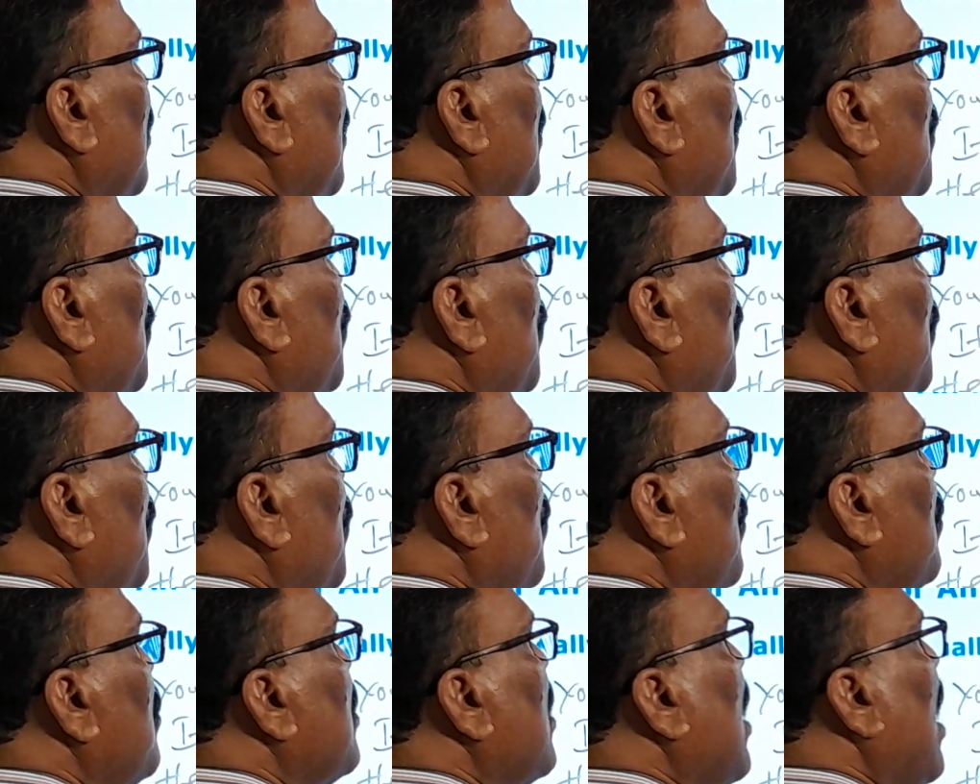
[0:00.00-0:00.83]
you
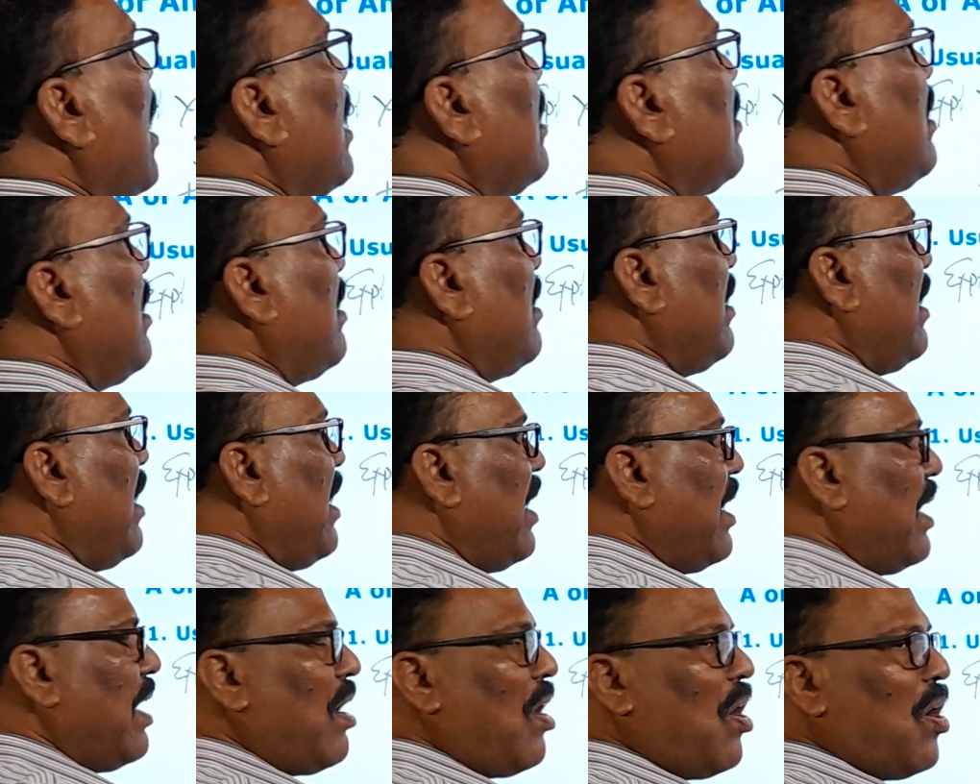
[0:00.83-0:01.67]
use either
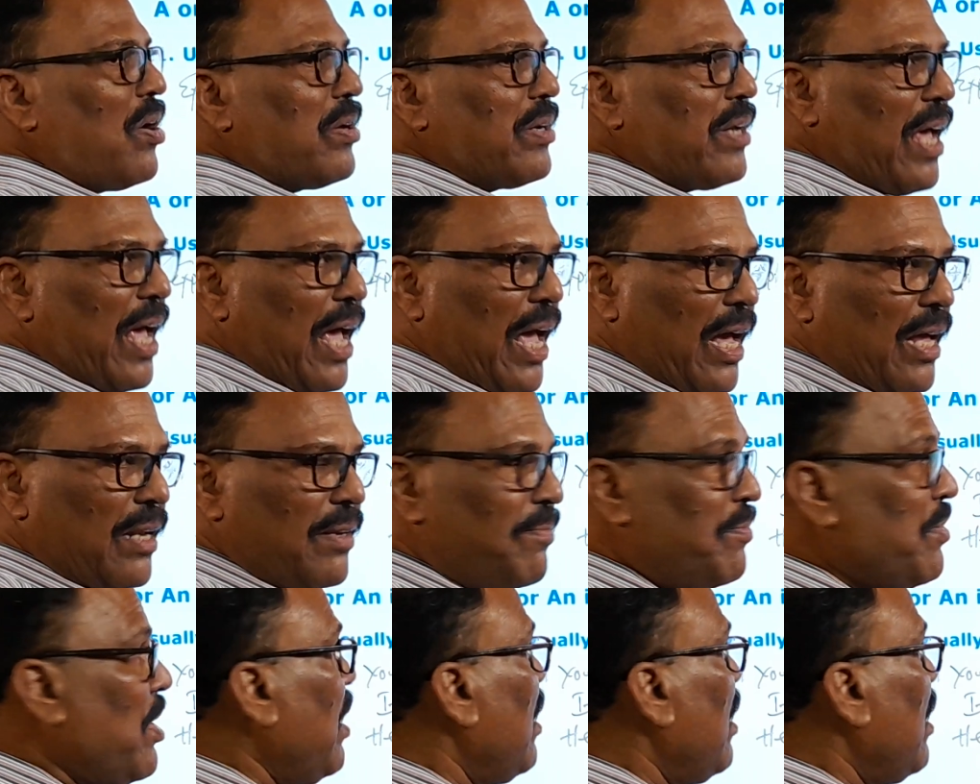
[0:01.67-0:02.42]
a or an.